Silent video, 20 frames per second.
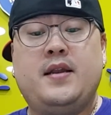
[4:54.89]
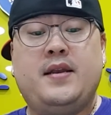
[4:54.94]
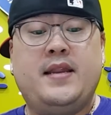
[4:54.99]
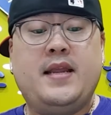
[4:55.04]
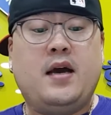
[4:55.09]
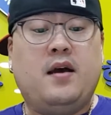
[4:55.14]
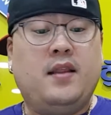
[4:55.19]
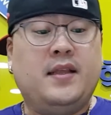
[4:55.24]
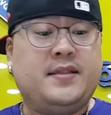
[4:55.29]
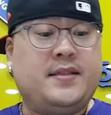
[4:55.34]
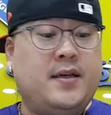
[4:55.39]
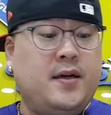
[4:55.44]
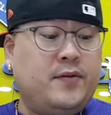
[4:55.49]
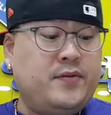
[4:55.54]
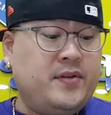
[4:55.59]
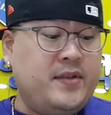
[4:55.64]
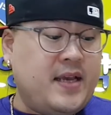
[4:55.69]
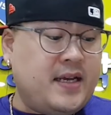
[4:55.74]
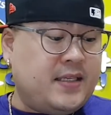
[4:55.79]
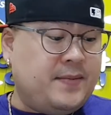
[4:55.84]
Now let's go
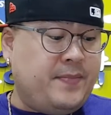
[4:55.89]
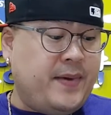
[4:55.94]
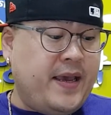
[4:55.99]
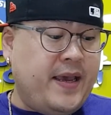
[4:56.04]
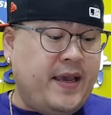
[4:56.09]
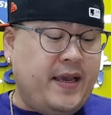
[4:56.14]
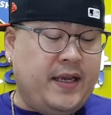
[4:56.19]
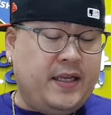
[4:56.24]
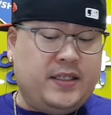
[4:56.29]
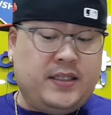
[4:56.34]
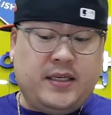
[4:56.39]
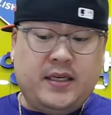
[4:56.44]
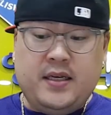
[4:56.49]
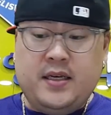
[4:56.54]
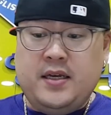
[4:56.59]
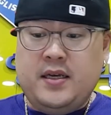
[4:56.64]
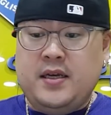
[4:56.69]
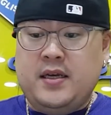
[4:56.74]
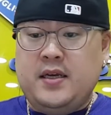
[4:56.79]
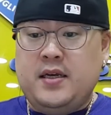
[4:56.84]
to next page,
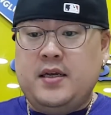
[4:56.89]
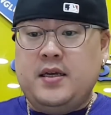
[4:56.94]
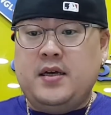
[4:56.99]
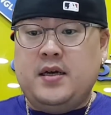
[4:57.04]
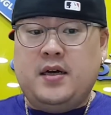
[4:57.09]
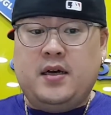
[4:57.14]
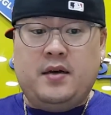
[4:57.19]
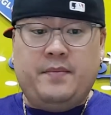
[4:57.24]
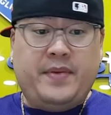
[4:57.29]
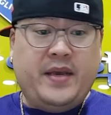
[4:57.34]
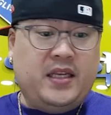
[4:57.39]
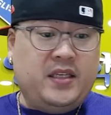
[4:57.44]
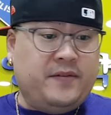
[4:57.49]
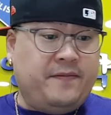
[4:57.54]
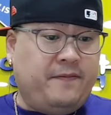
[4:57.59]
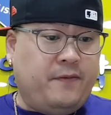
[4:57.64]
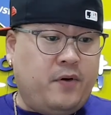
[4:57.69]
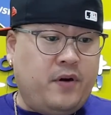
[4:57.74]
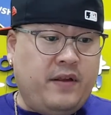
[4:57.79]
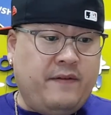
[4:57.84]
page
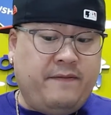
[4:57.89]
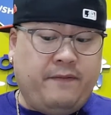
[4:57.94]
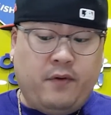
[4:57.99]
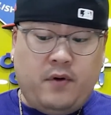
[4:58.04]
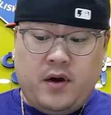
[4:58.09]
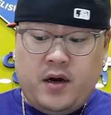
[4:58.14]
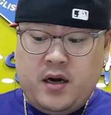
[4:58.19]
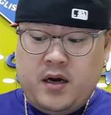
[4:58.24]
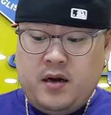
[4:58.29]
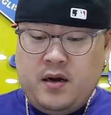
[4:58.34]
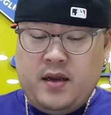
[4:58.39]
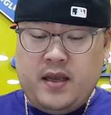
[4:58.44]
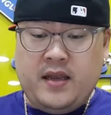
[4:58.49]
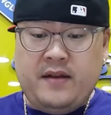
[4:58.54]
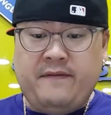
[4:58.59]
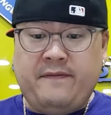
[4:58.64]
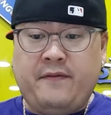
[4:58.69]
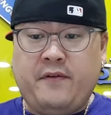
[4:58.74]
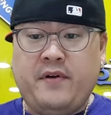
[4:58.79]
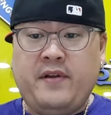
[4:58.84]
44
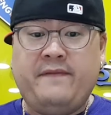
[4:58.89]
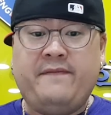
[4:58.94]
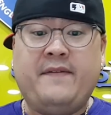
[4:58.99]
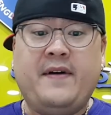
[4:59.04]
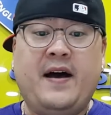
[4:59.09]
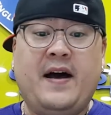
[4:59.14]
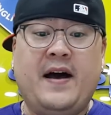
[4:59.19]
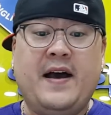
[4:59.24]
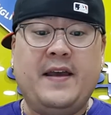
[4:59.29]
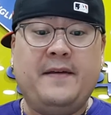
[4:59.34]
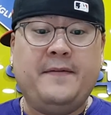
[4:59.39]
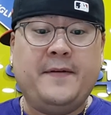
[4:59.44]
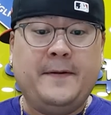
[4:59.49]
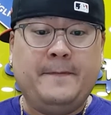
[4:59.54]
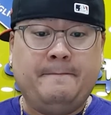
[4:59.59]
and 45.